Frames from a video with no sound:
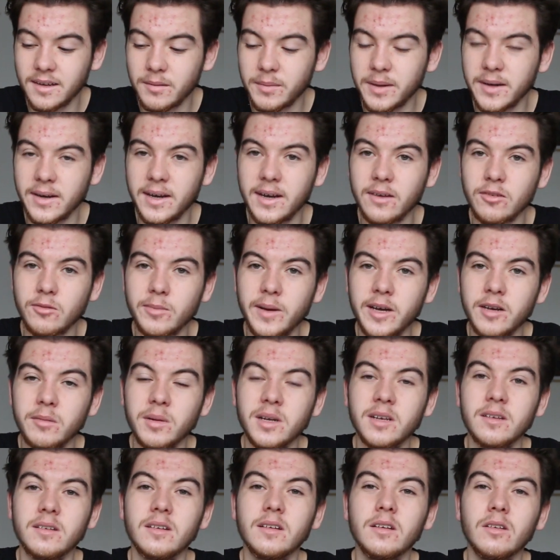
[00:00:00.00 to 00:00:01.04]
about how
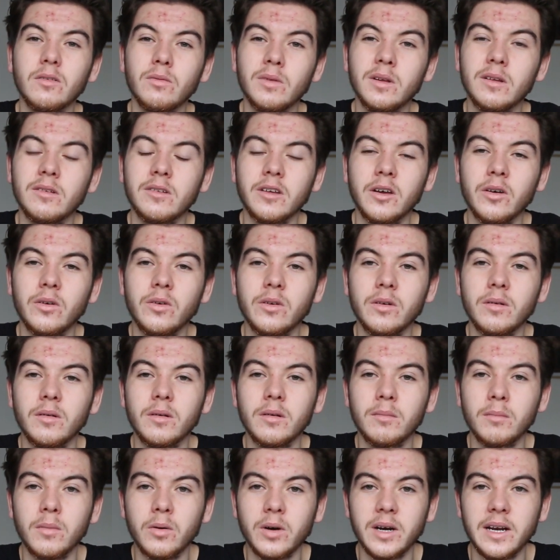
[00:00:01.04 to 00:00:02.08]
Spider-Man deals with his own
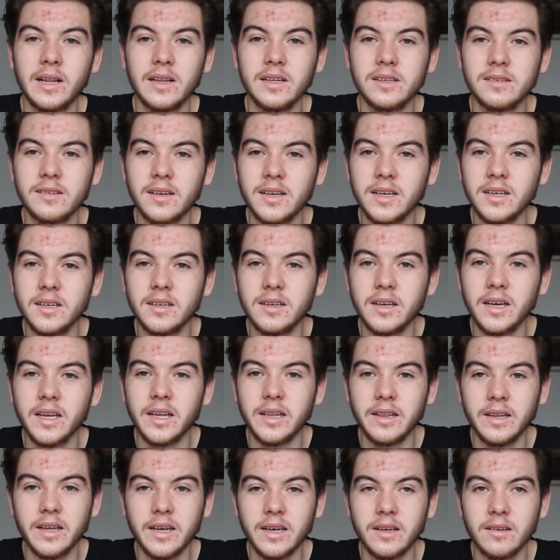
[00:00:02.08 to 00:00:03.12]
morality
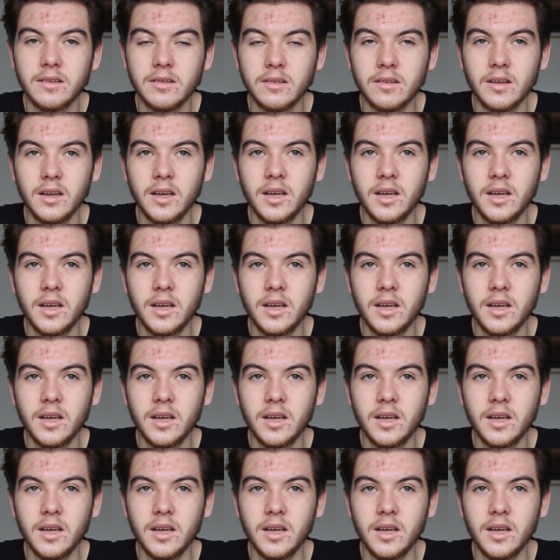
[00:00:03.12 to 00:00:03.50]
in this.